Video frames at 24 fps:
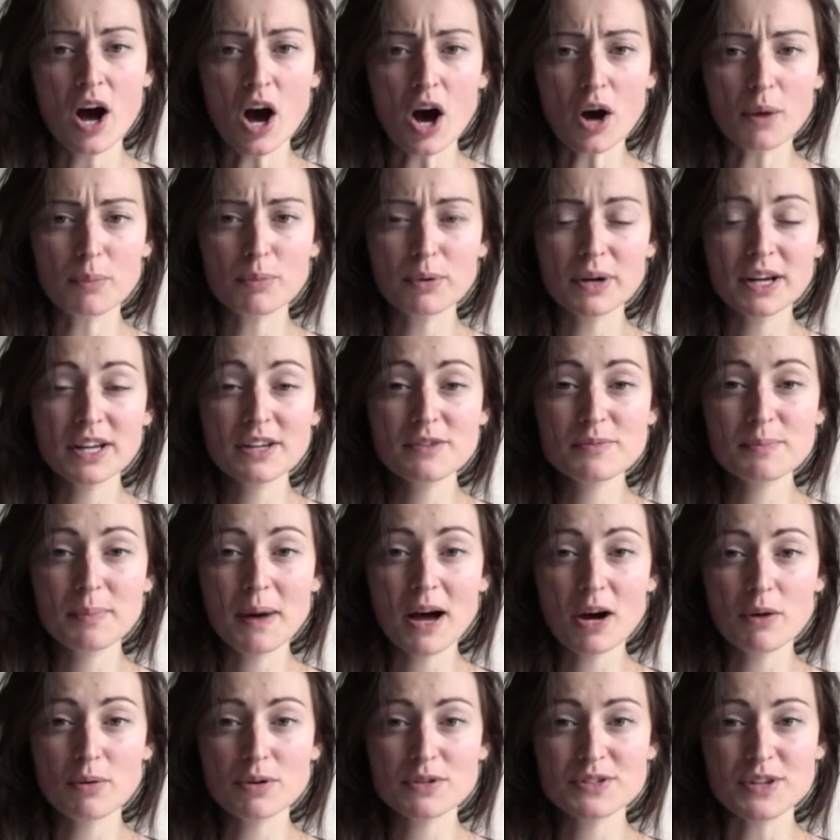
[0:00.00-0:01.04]
our brain
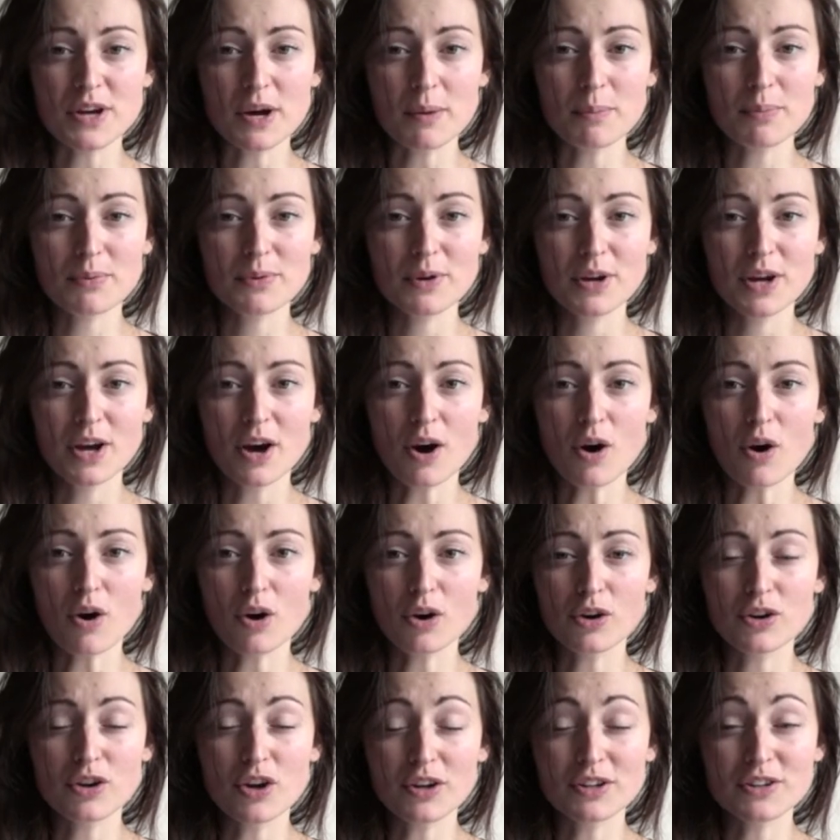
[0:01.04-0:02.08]
powers up
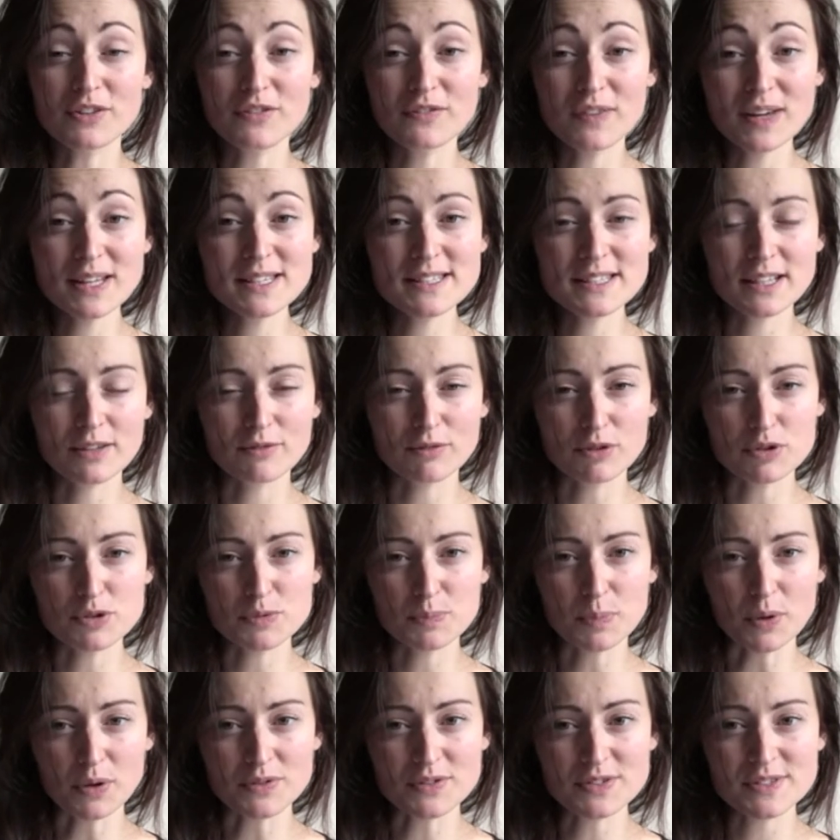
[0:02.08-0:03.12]
on a defensive
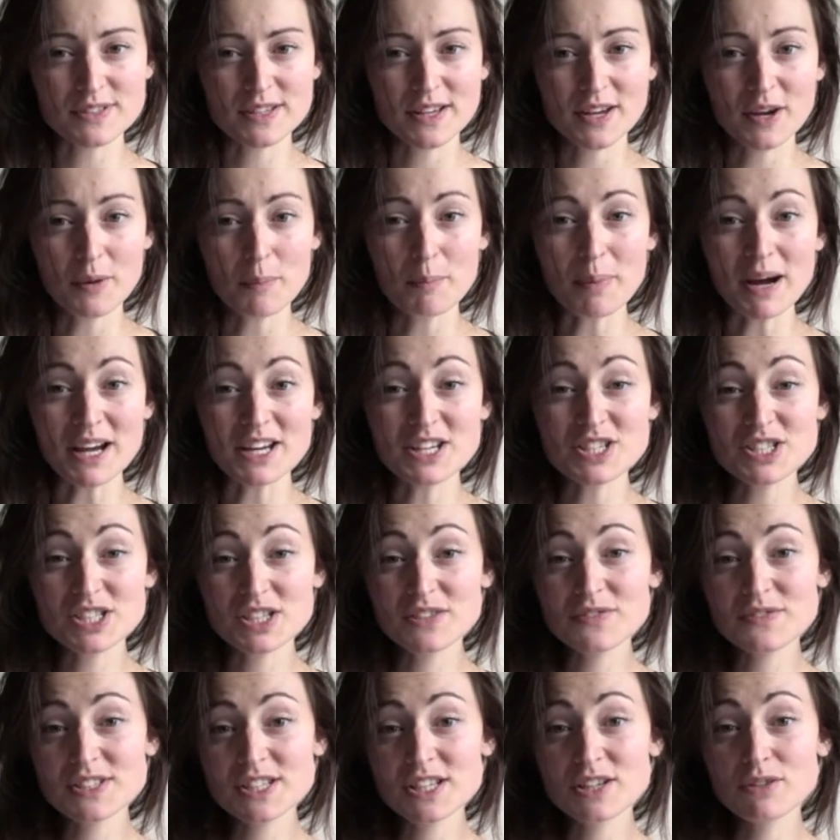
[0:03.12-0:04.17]
response by
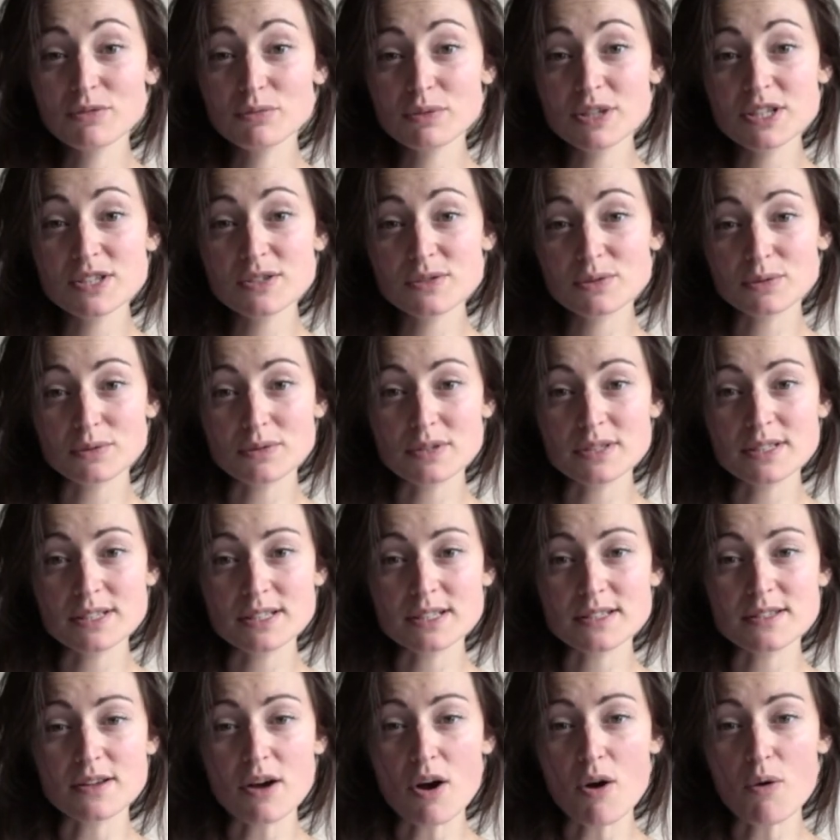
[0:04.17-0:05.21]
shifting
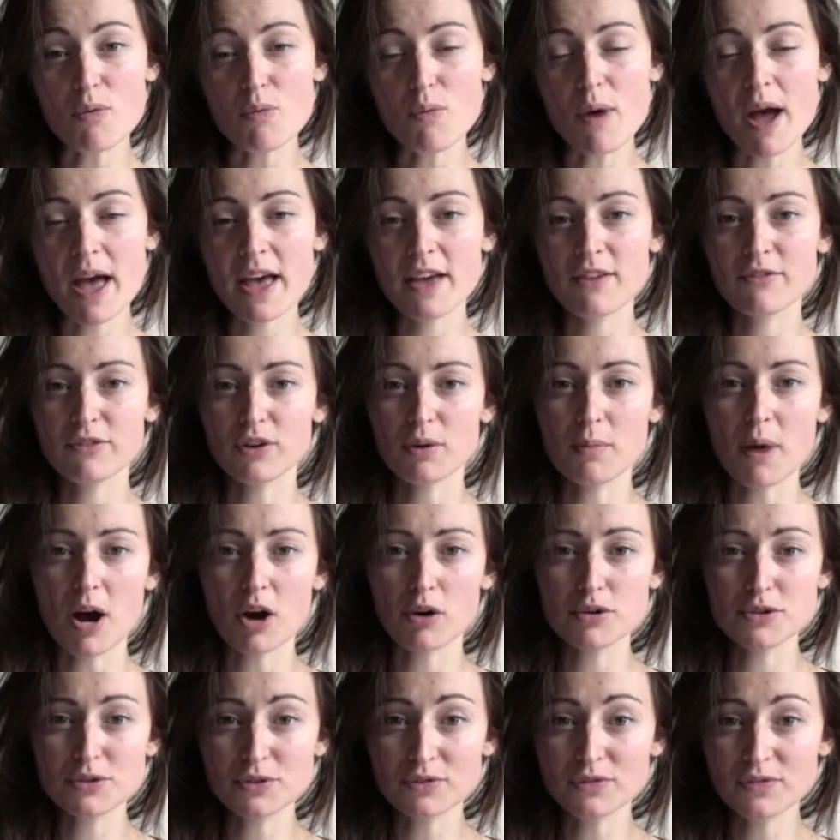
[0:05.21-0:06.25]
resources away from
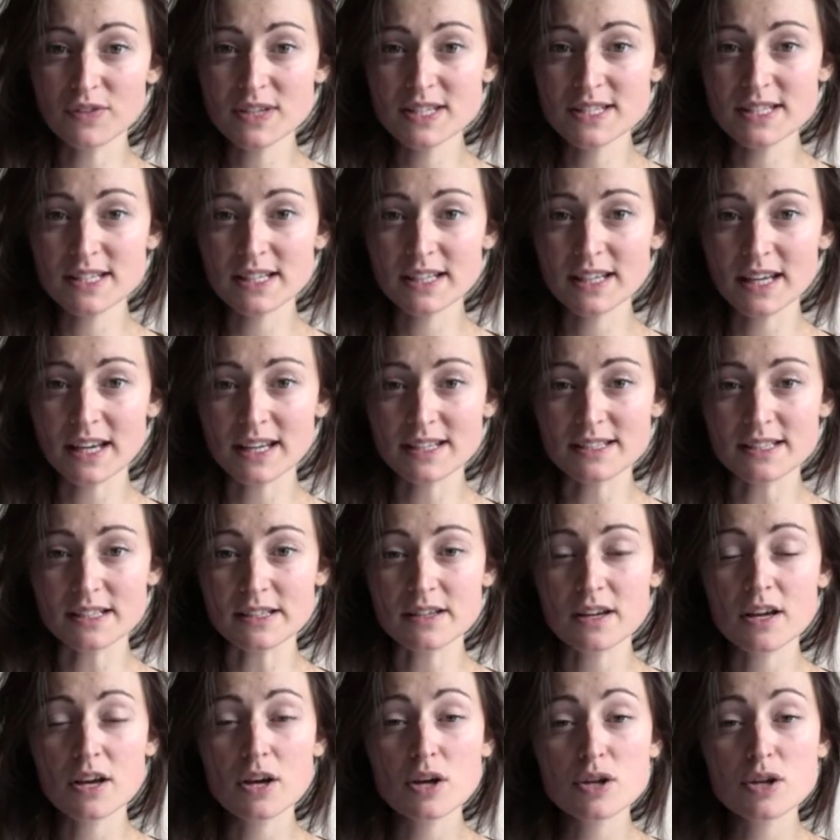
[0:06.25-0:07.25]
our sophisticated,